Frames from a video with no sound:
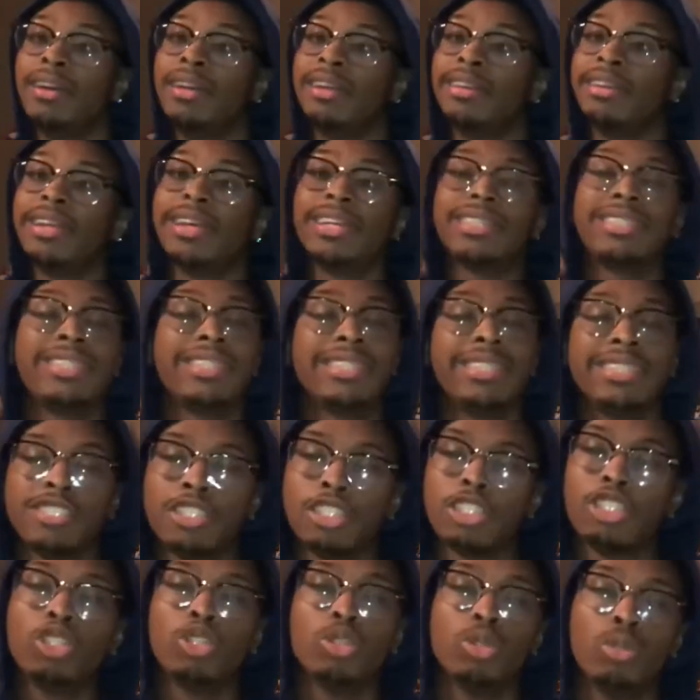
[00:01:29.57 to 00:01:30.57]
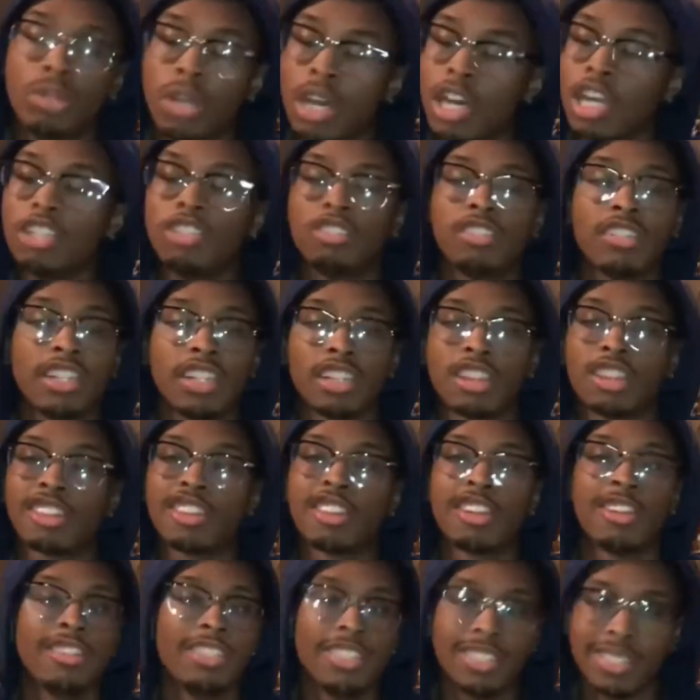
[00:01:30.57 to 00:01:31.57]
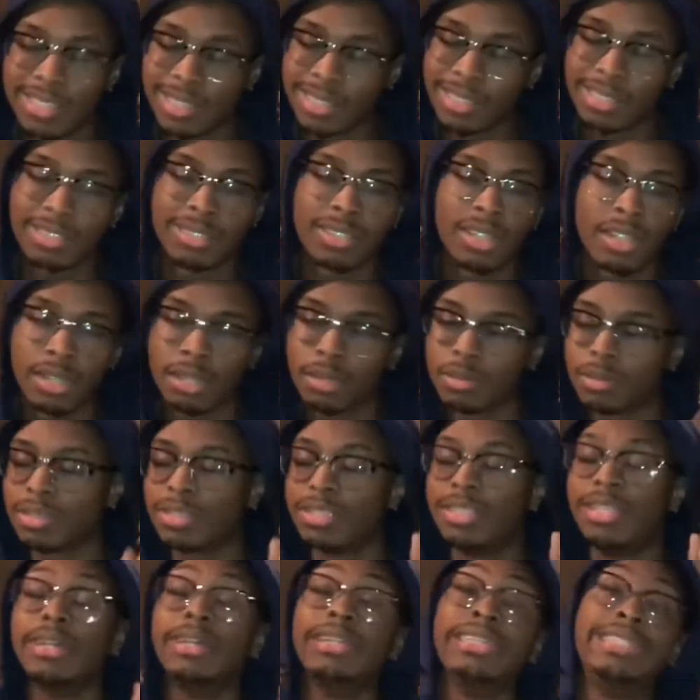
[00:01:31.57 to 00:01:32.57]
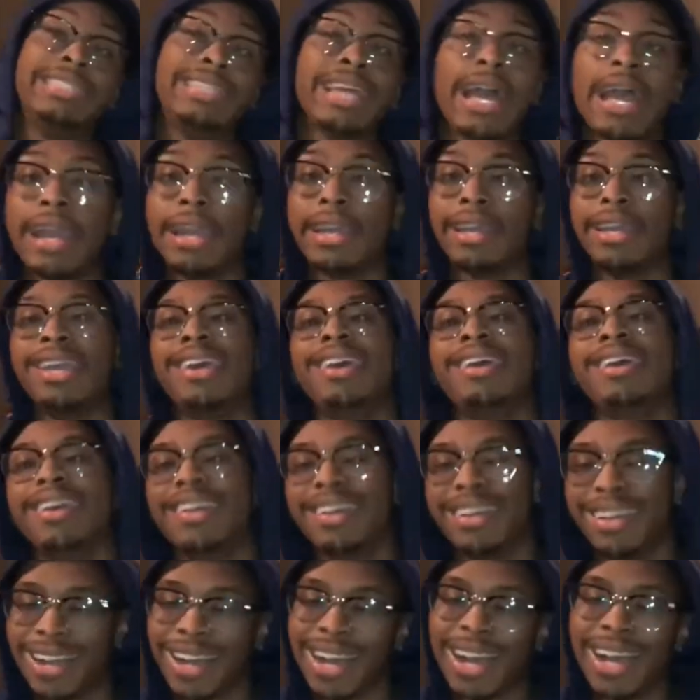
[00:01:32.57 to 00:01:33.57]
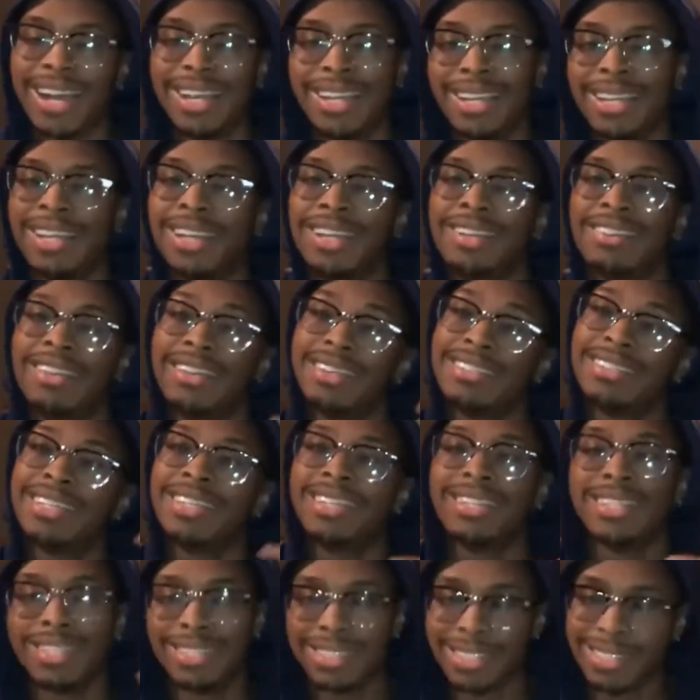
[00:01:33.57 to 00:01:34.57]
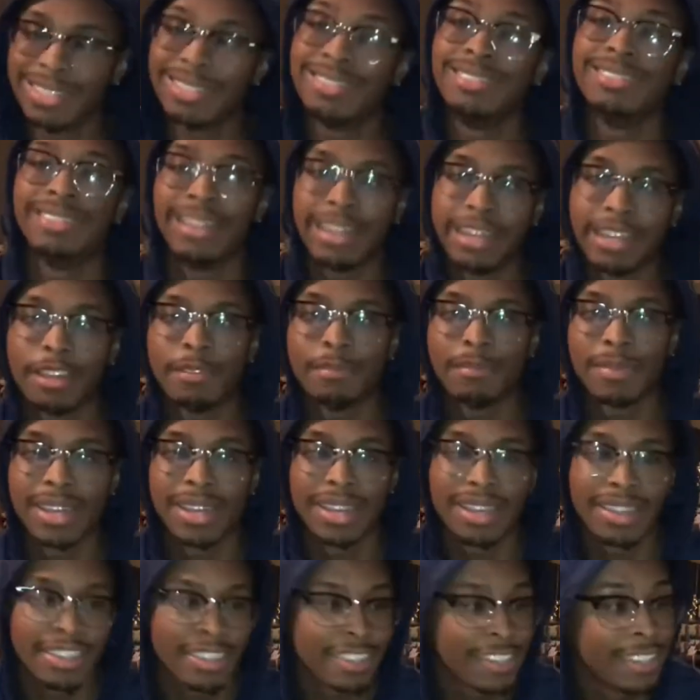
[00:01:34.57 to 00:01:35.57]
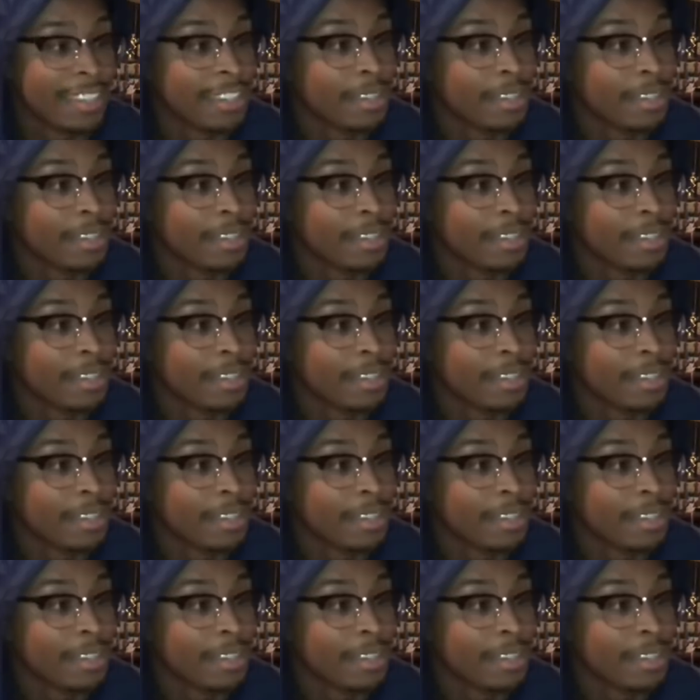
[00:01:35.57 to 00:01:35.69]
Let's hit 230 subs today, all right? Let's hit it today, man.